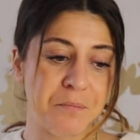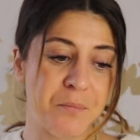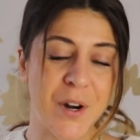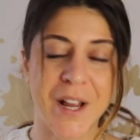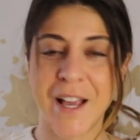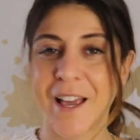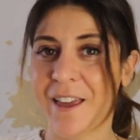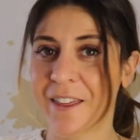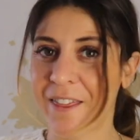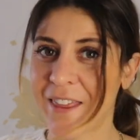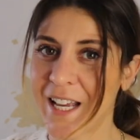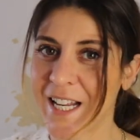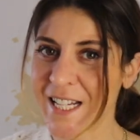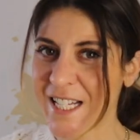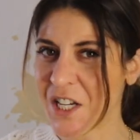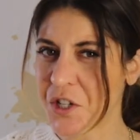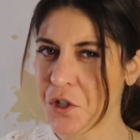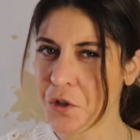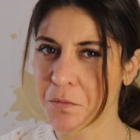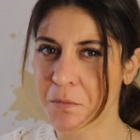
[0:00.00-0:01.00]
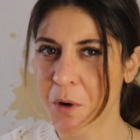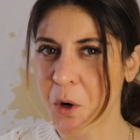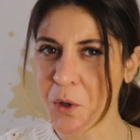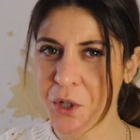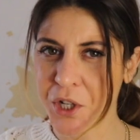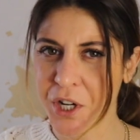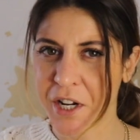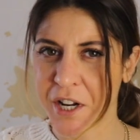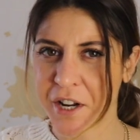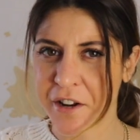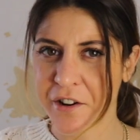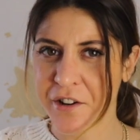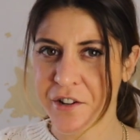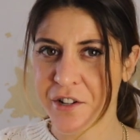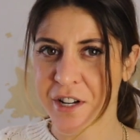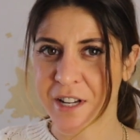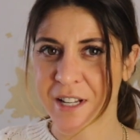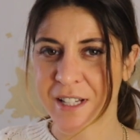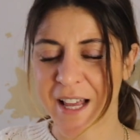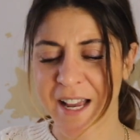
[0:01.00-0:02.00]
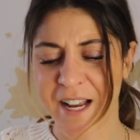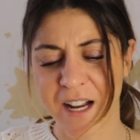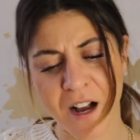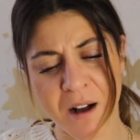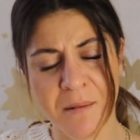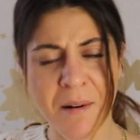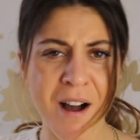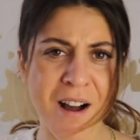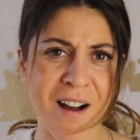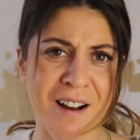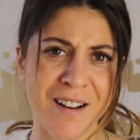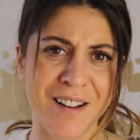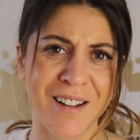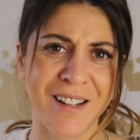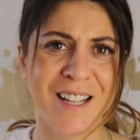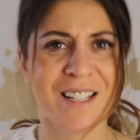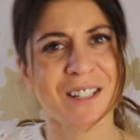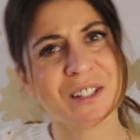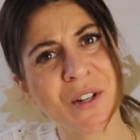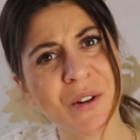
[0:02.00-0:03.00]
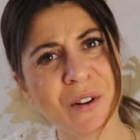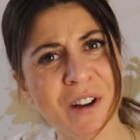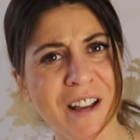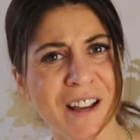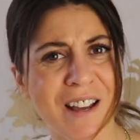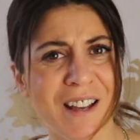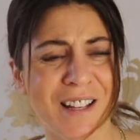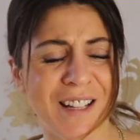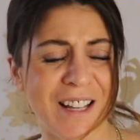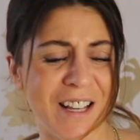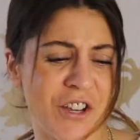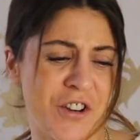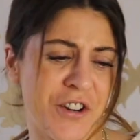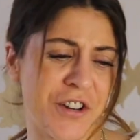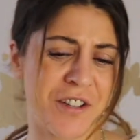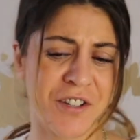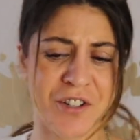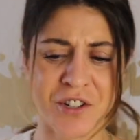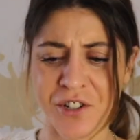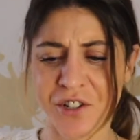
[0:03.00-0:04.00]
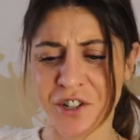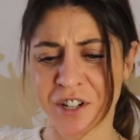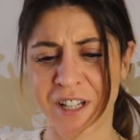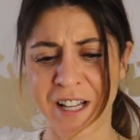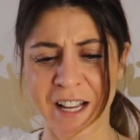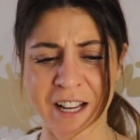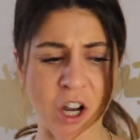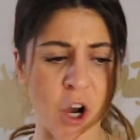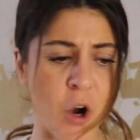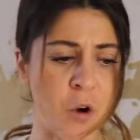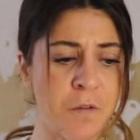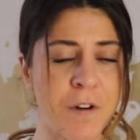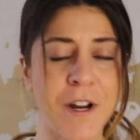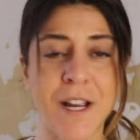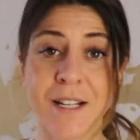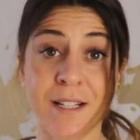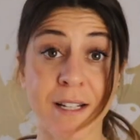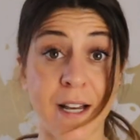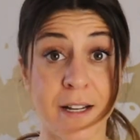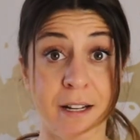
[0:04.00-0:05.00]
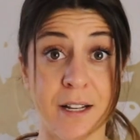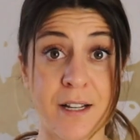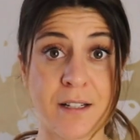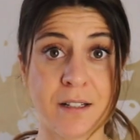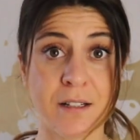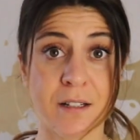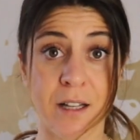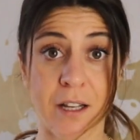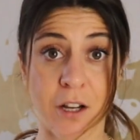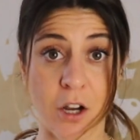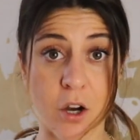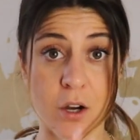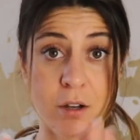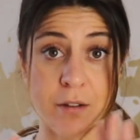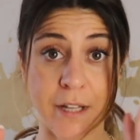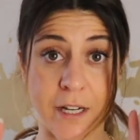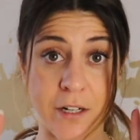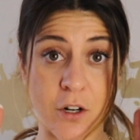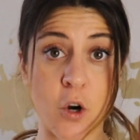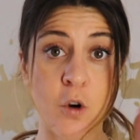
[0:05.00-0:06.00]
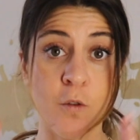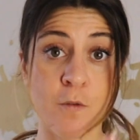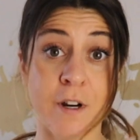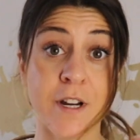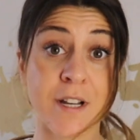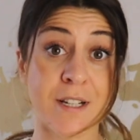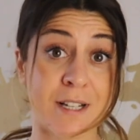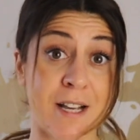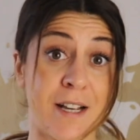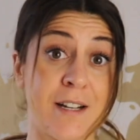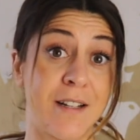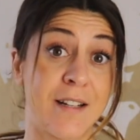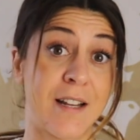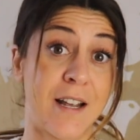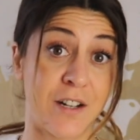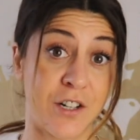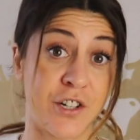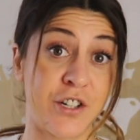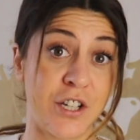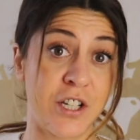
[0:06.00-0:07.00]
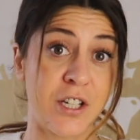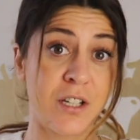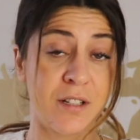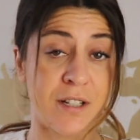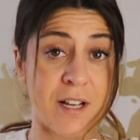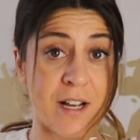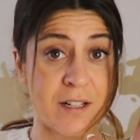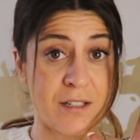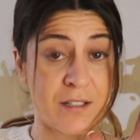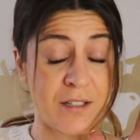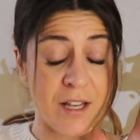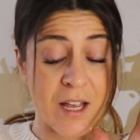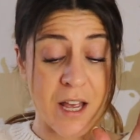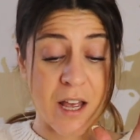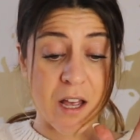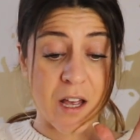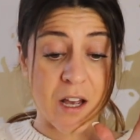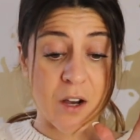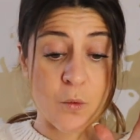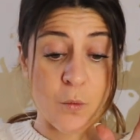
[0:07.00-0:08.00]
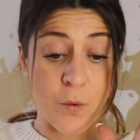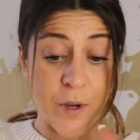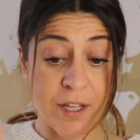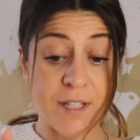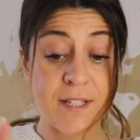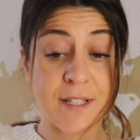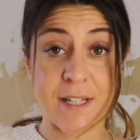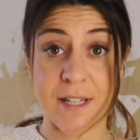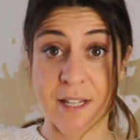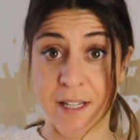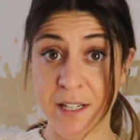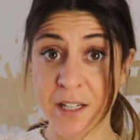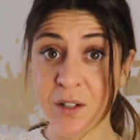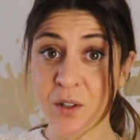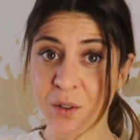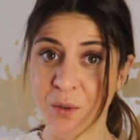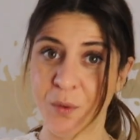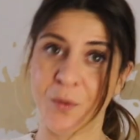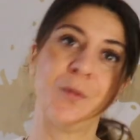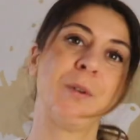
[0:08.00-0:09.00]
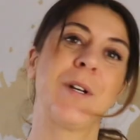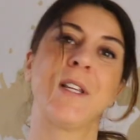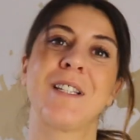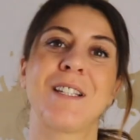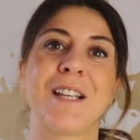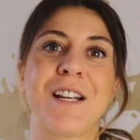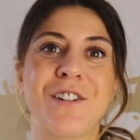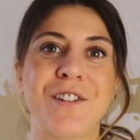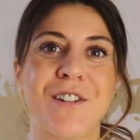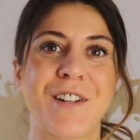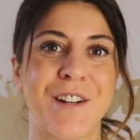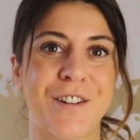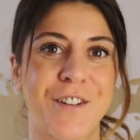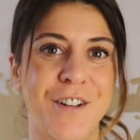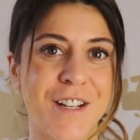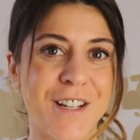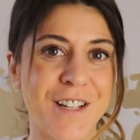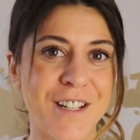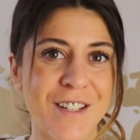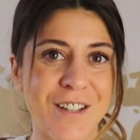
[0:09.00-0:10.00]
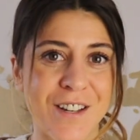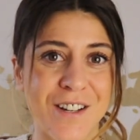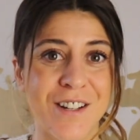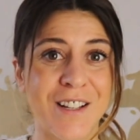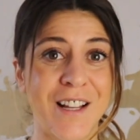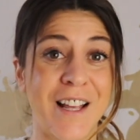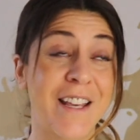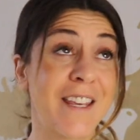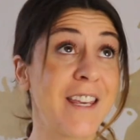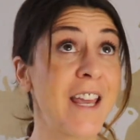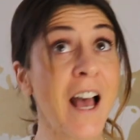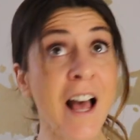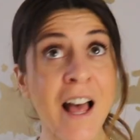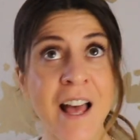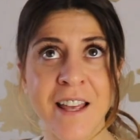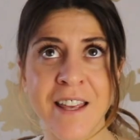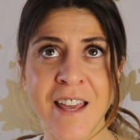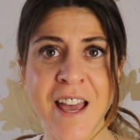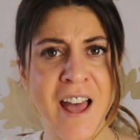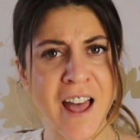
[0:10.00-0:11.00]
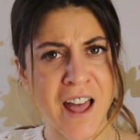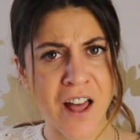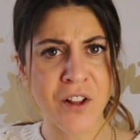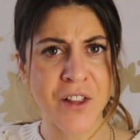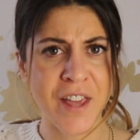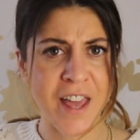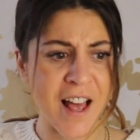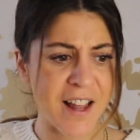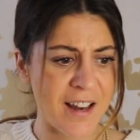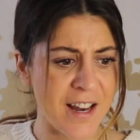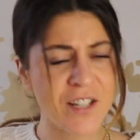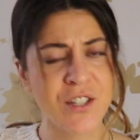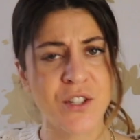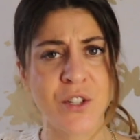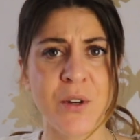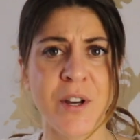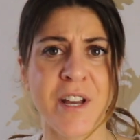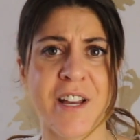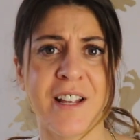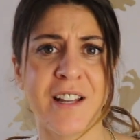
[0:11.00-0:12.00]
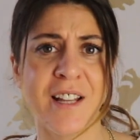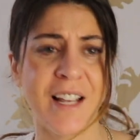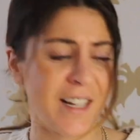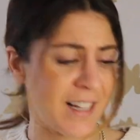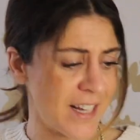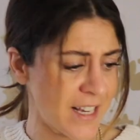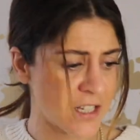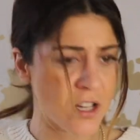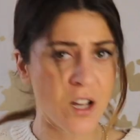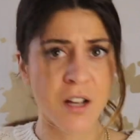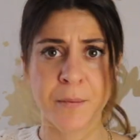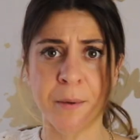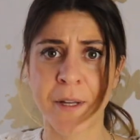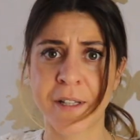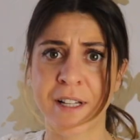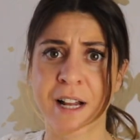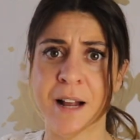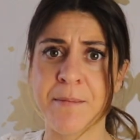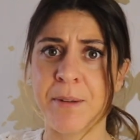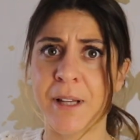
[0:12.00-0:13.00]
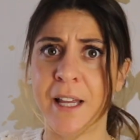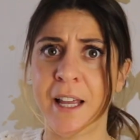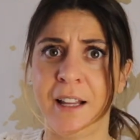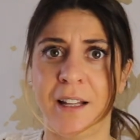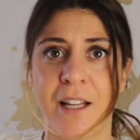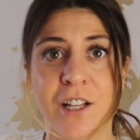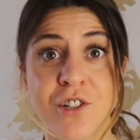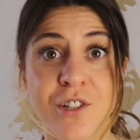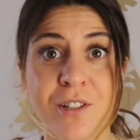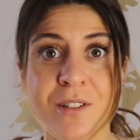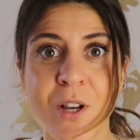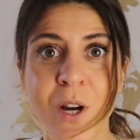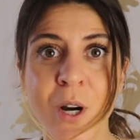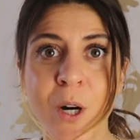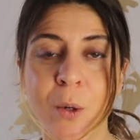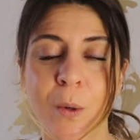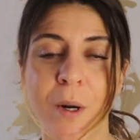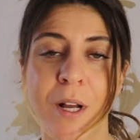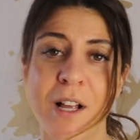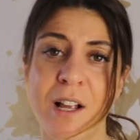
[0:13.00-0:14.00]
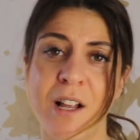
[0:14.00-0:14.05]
bringing things into motion and you're just like come on let's do it like you're you're just like overexcited like that overexcited energy that we see with Sagittarius, they're like, yeah, yeah, hell yeah, let's do it. Like, let's hop on that plate. Let's just go.